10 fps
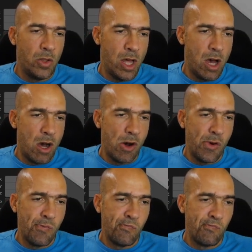
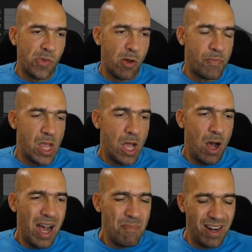Now,
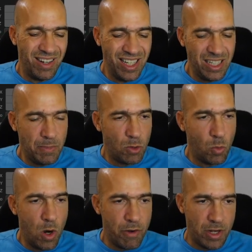I'm a little bit
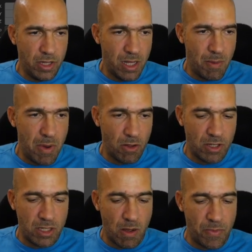worried
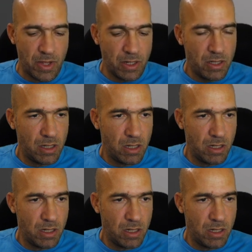about something.